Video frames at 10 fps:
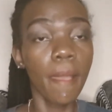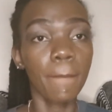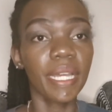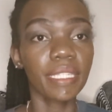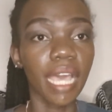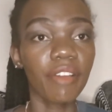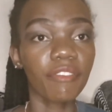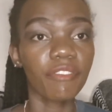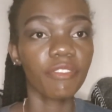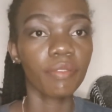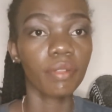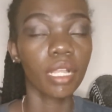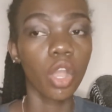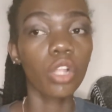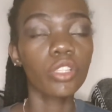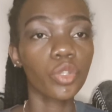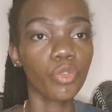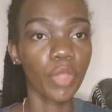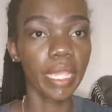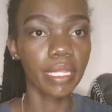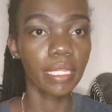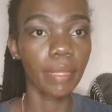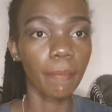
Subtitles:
But I've also read,